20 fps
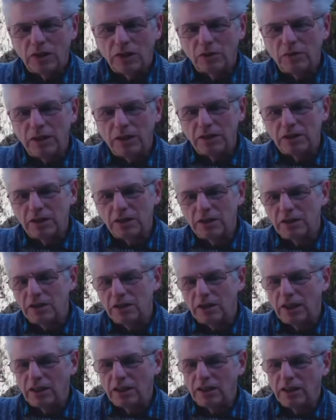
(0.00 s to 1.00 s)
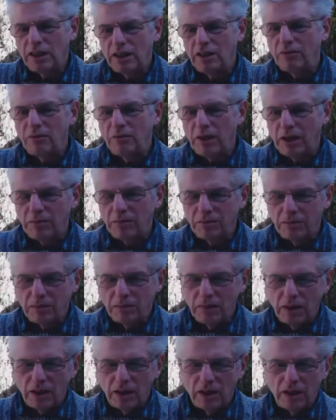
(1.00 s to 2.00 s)
expenses, and I had to give
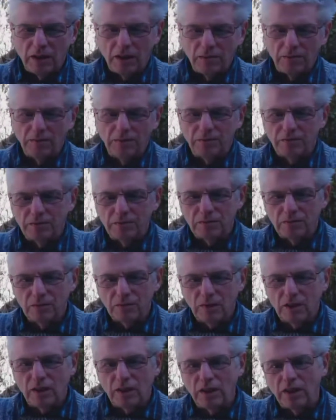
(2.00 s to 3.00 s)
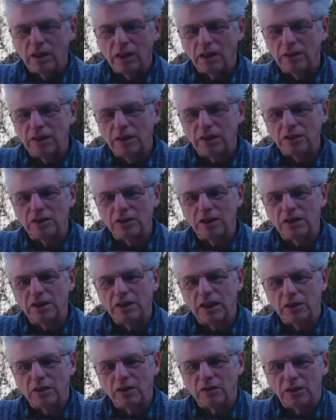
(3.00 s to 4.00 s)
Mum 10 shillings
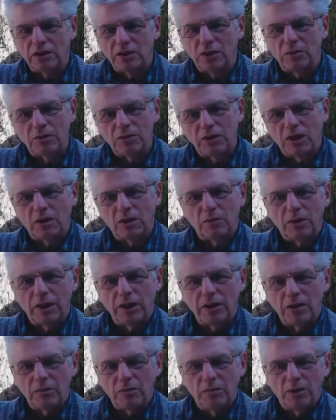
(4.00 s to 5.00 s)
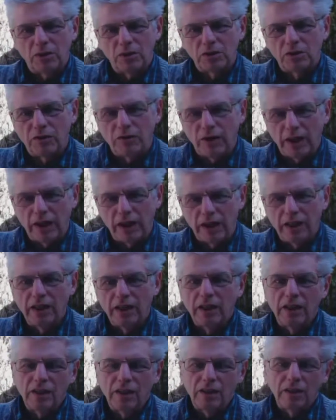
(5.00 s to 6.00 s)
out of it. So by the time I paid the bus fare,
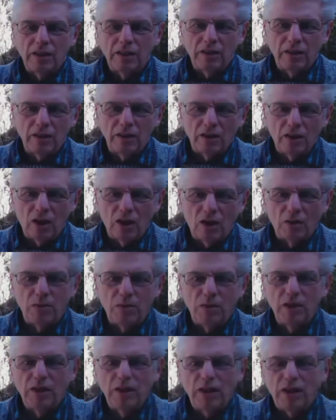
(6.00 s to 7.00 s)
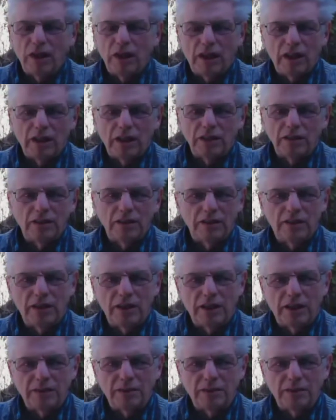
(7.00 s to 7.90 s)
the cob, and